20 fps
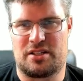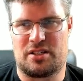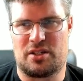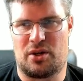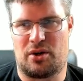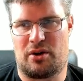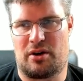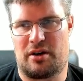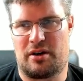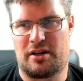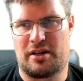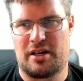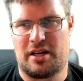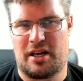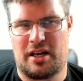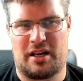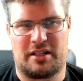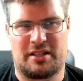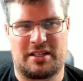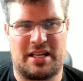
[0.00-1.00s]
your
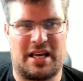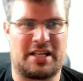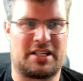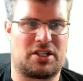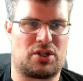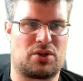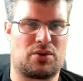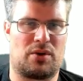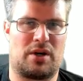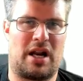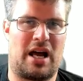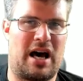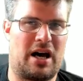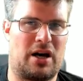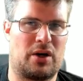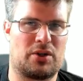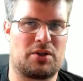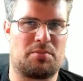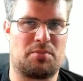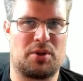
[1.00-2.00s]
textual
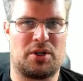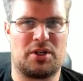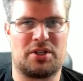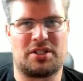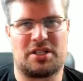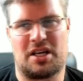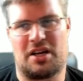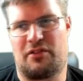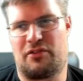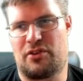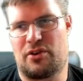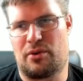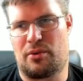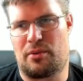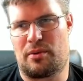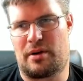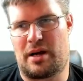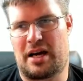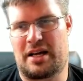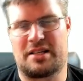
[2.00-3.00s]
output if you
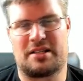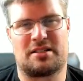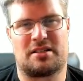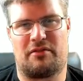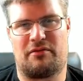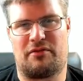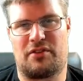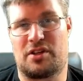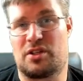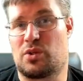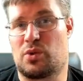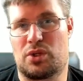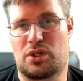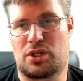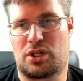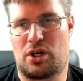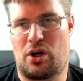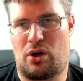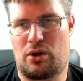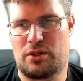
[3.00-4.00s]
write something to the
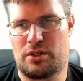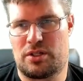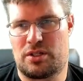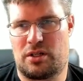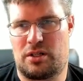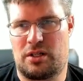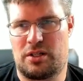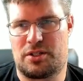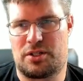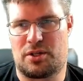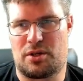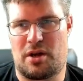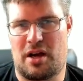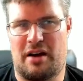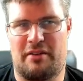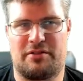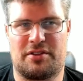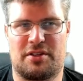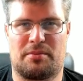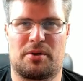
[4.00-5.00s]
console. So you
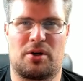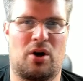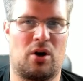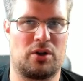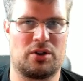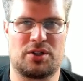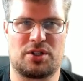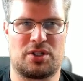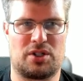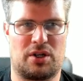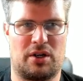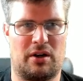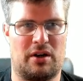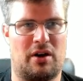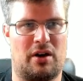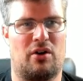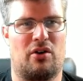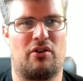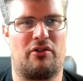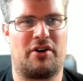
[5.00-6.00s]
have some
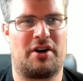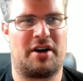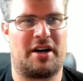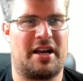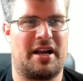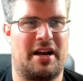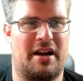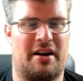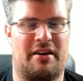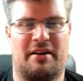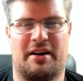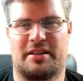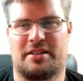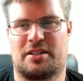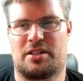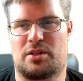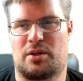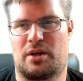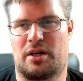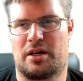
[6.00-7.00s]
console over here
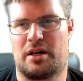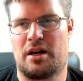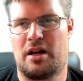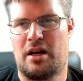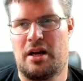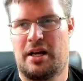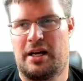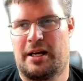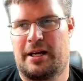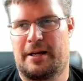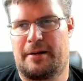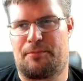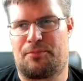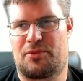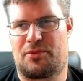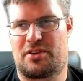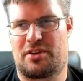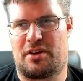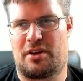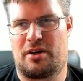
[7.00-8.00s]
and so on.
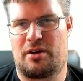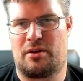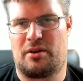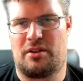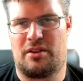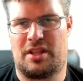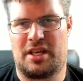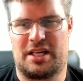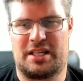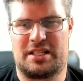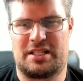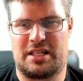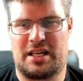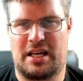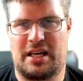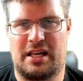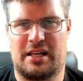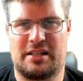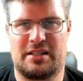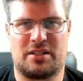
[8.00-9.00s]
So this
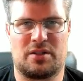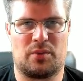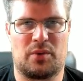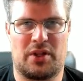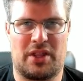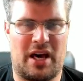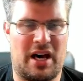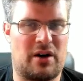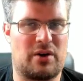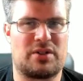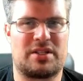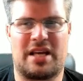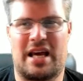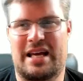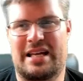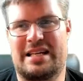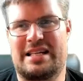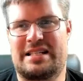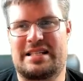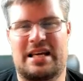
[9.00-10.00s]
is without
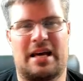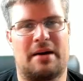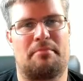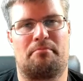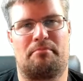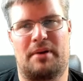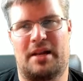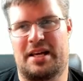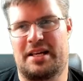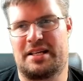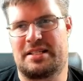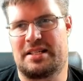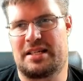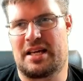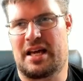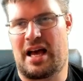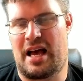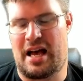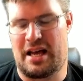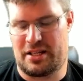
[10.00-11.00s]
any
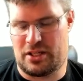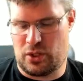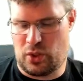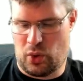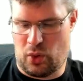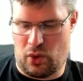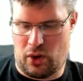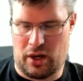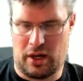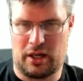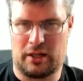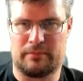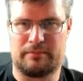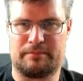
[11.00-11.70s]
templating at all.